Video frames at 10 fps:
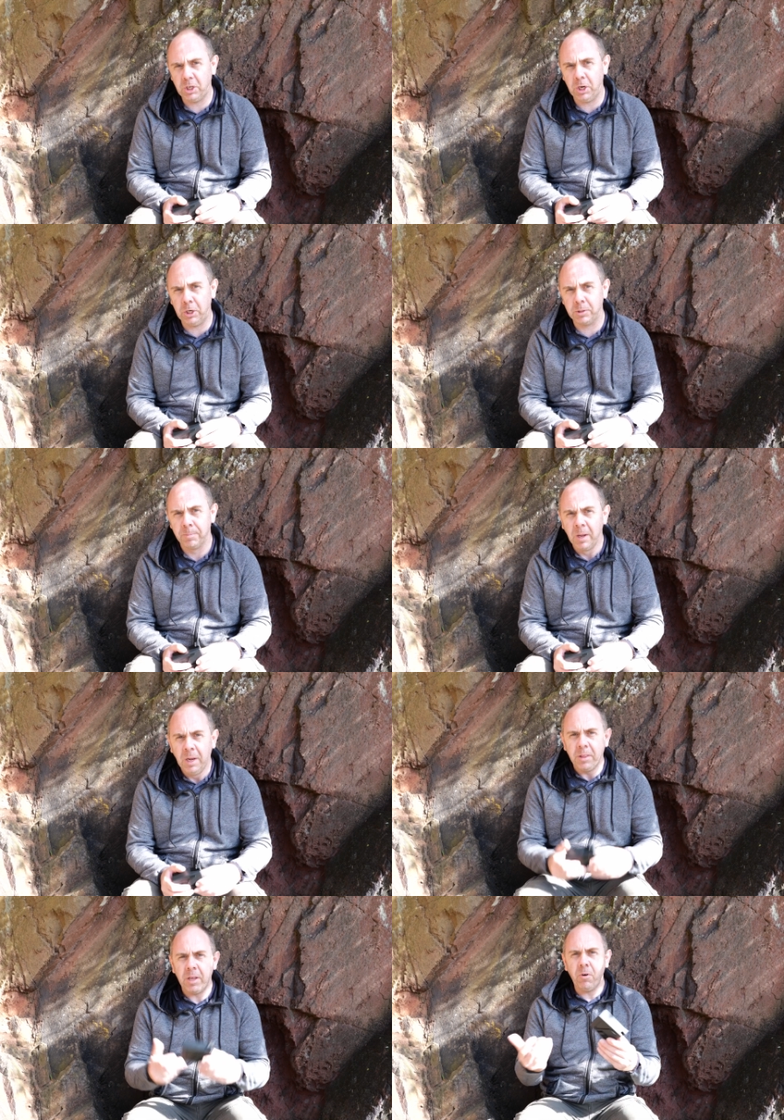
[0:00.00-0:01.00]
years.
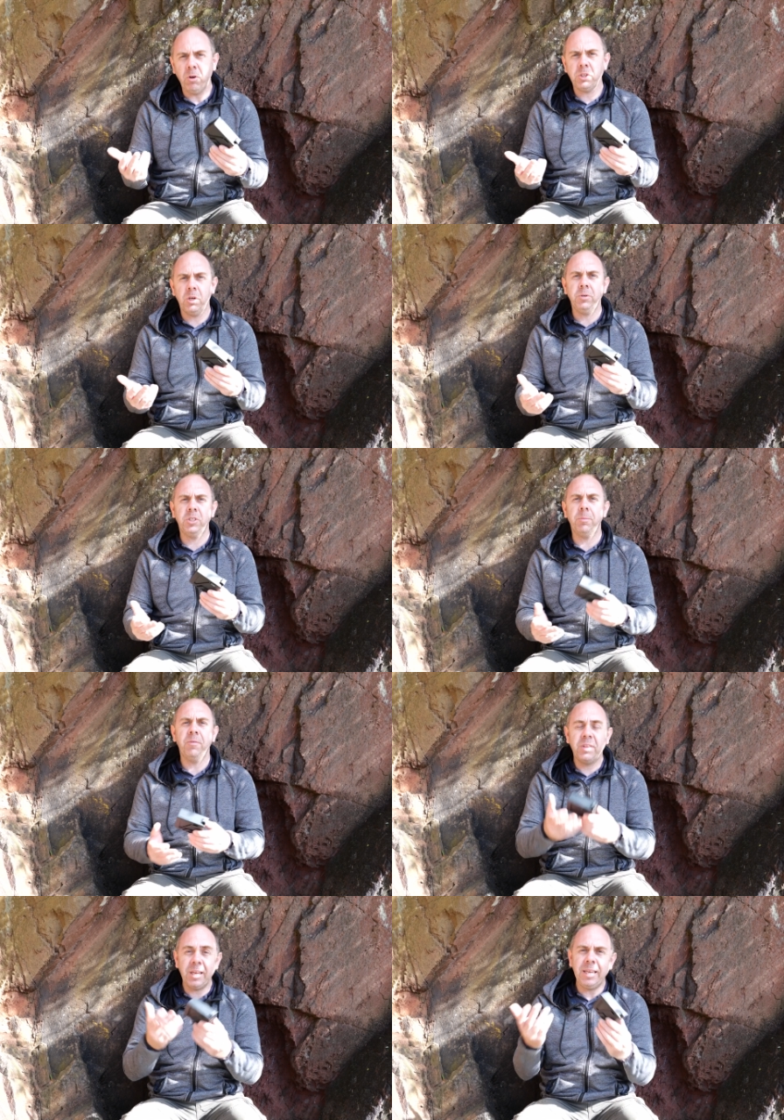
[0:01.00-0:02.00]
They're also some
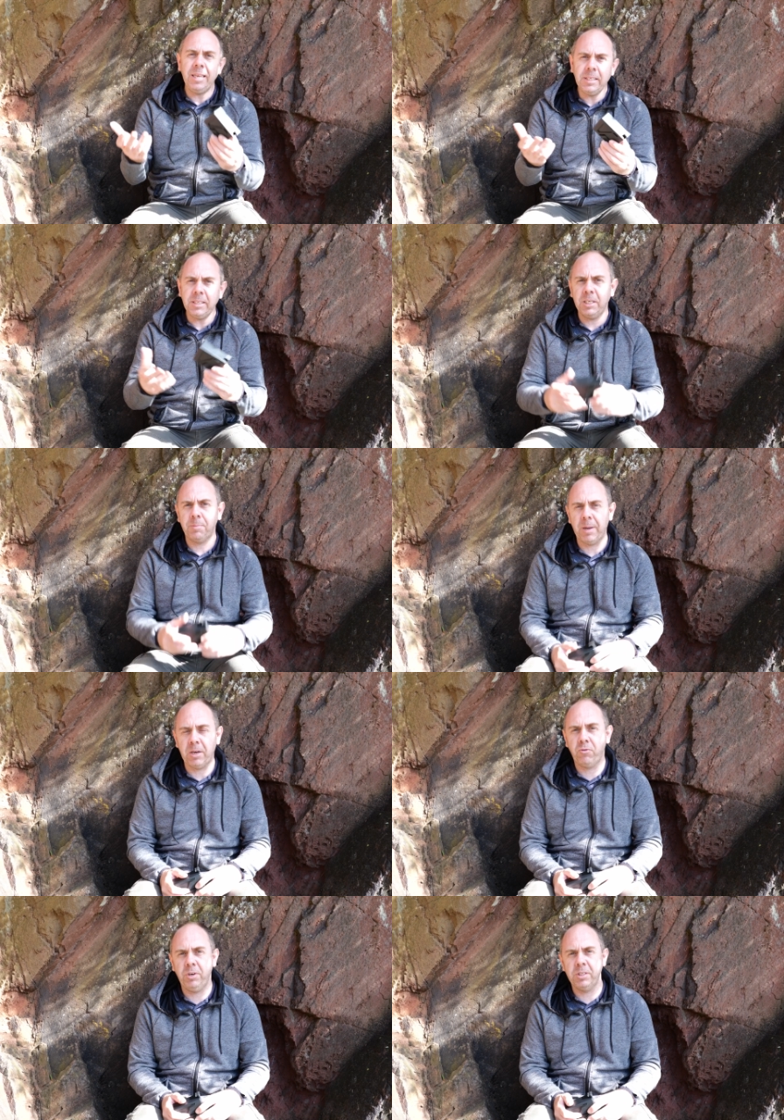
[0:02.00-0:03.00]
of the easiest
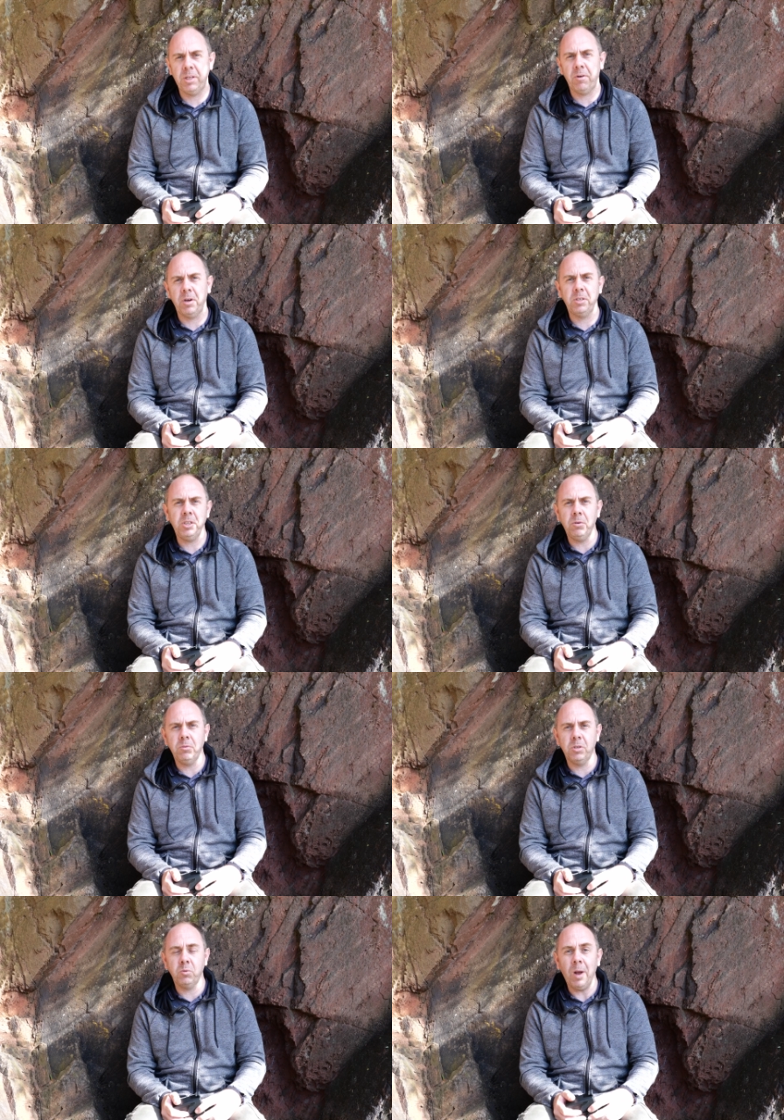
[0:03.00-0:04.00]
batteries there are to
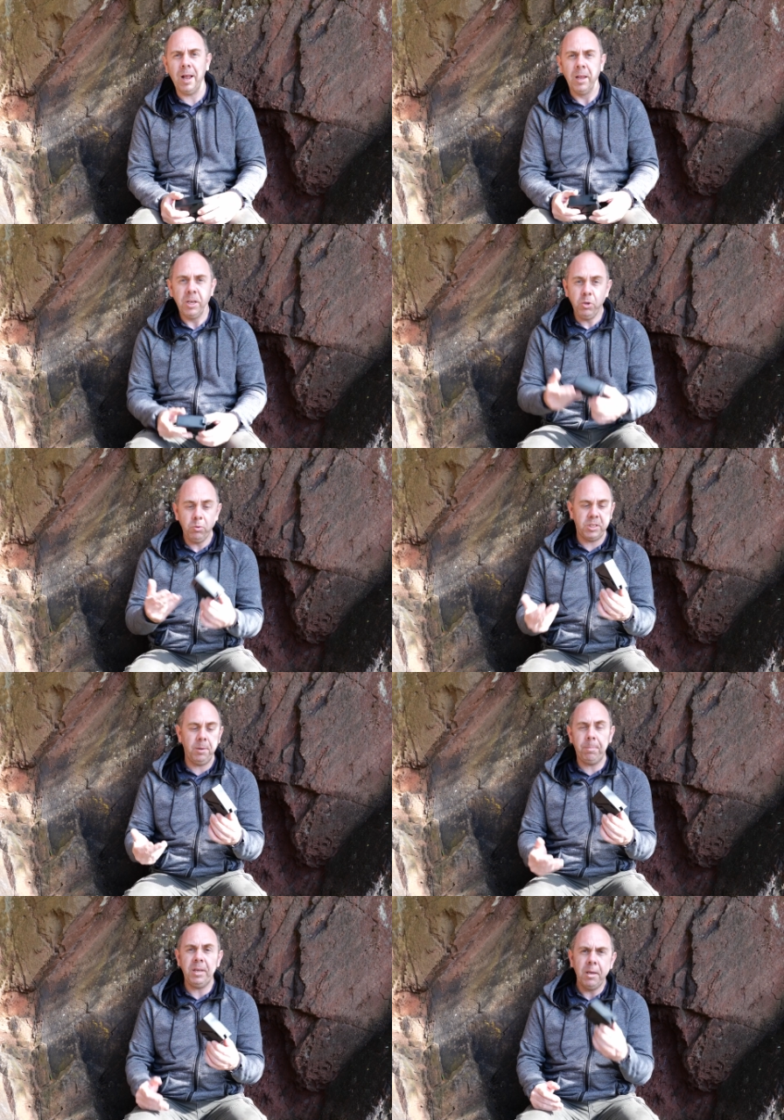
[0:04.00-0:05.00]
use as well. You
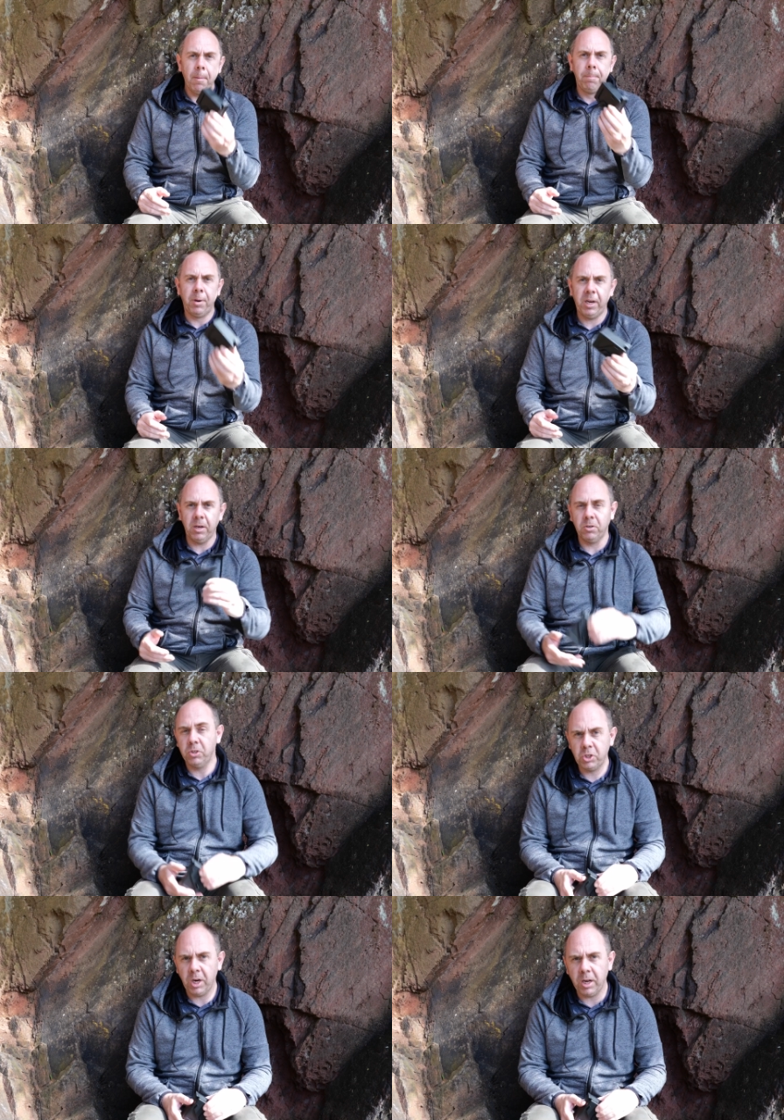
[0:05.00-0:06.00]
simply put it
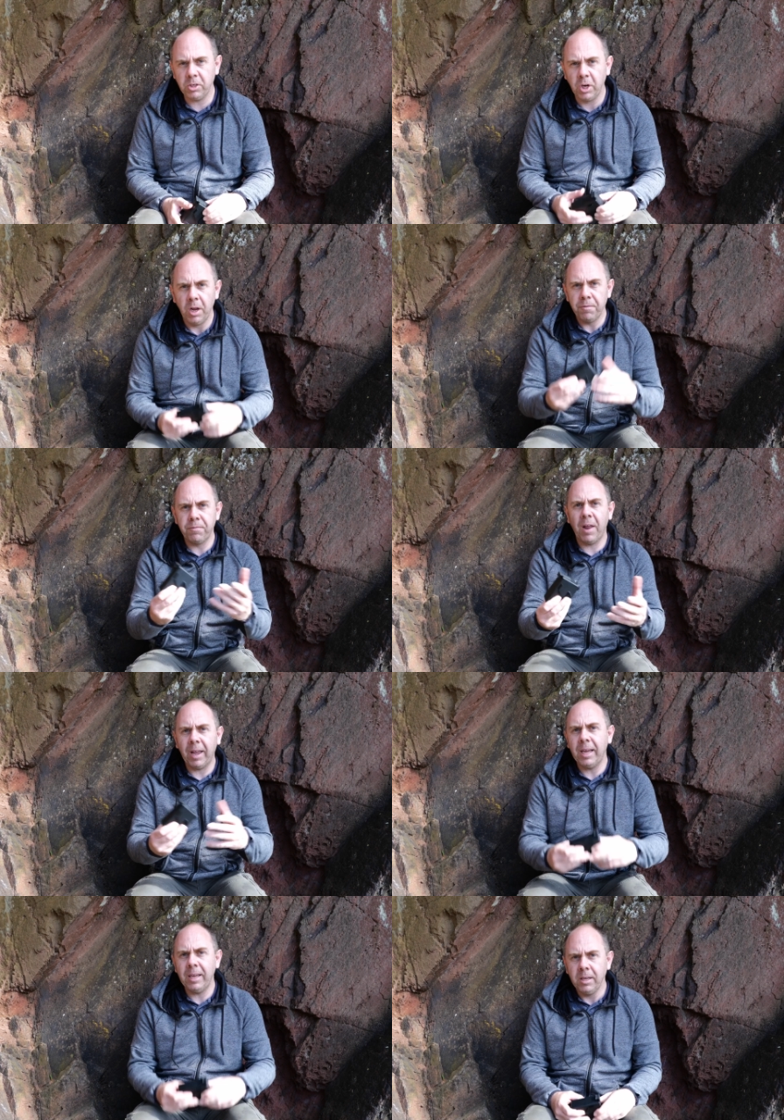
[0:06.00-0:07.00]
on charge,
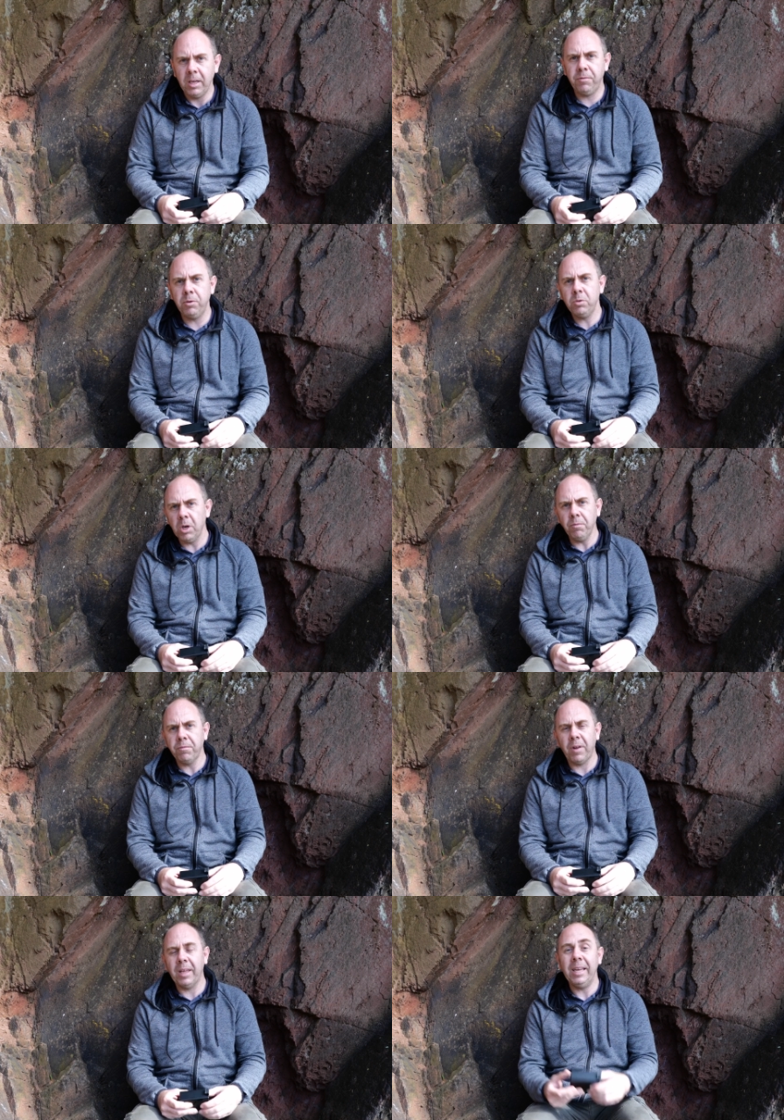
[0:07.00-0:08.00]
fly it. If you don't
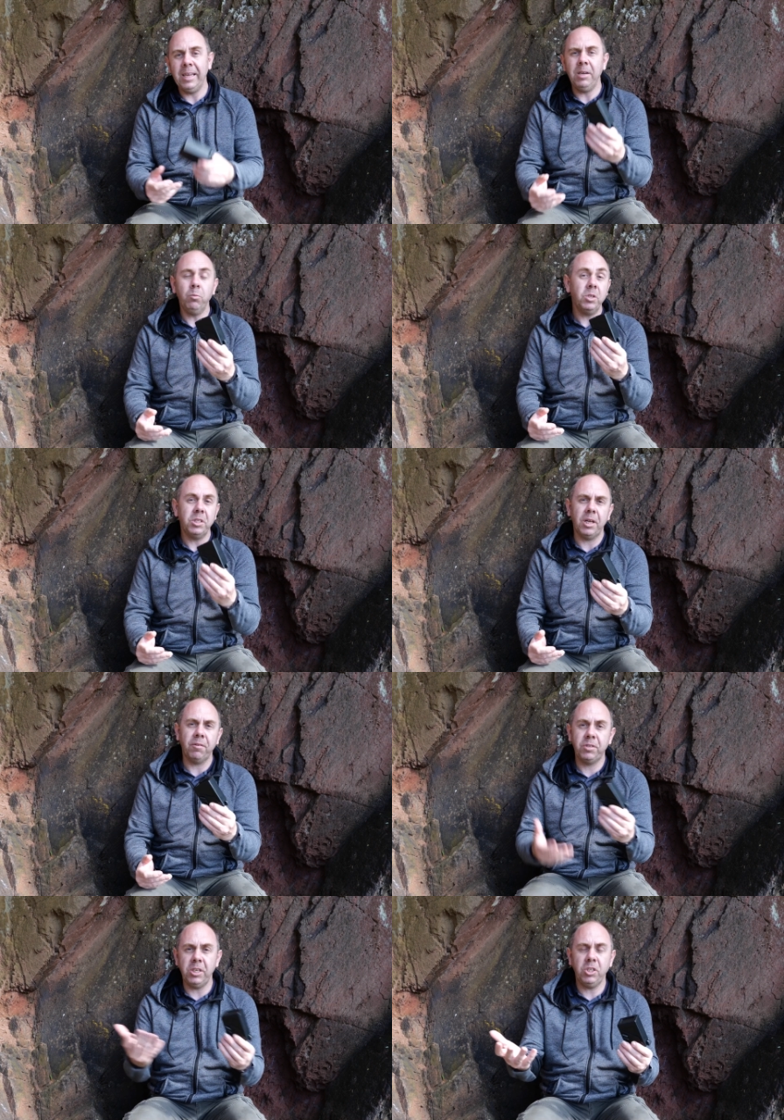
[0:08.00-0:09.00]
fly it, it will
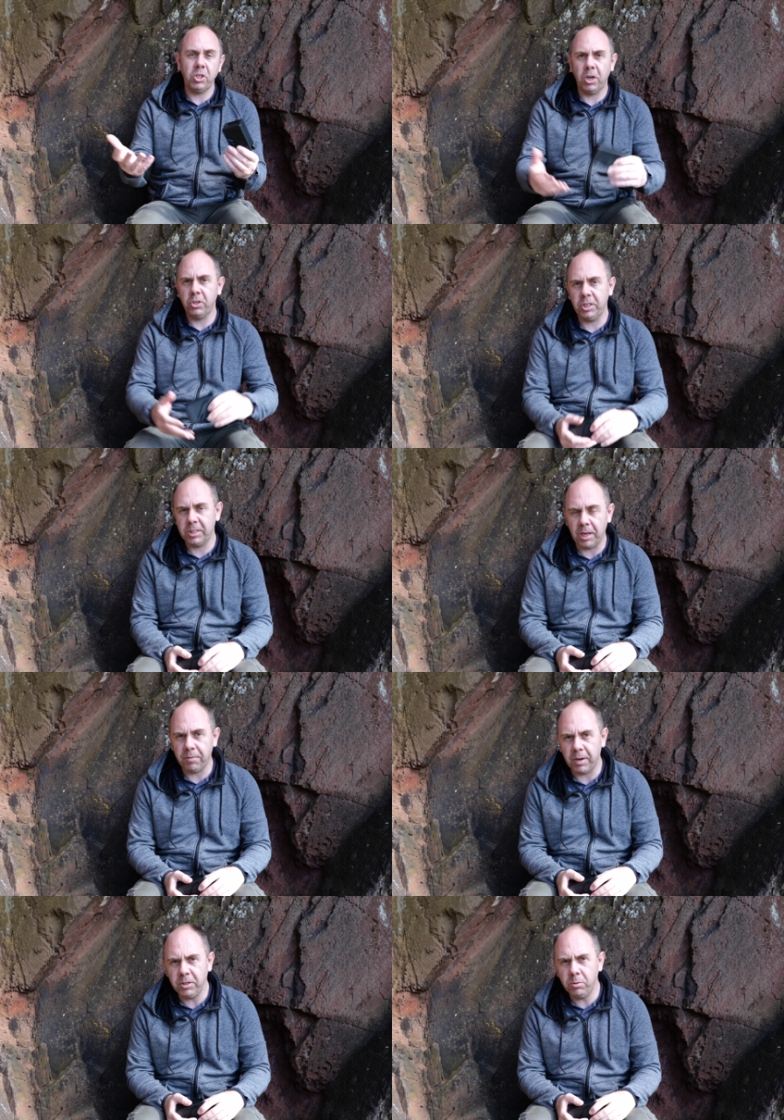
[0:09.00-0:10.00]
self-discharge
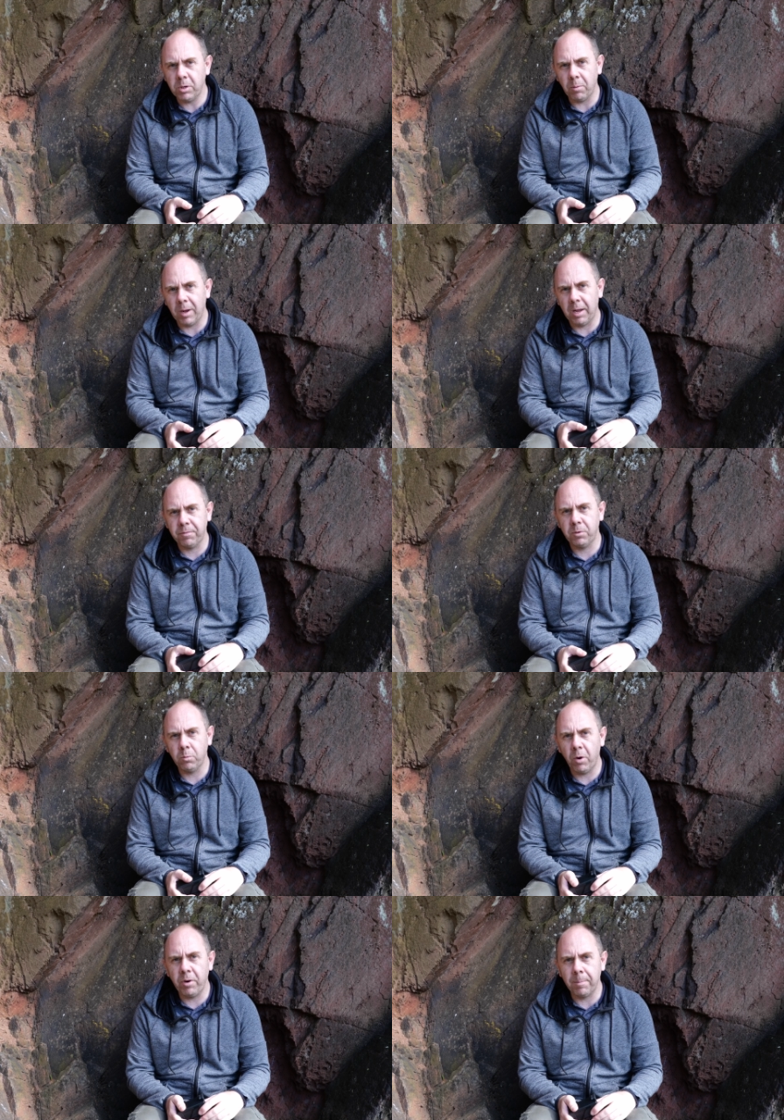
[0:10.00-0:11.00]
itself and you don't have to
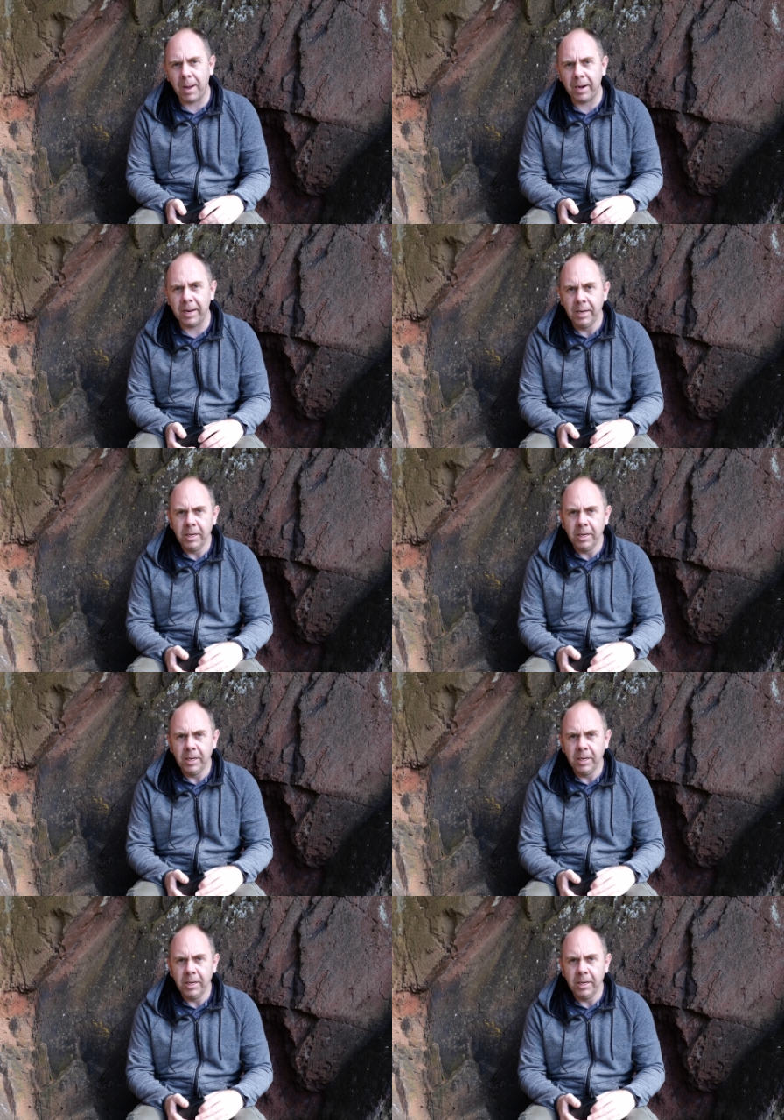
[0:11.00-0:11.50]
worry about it.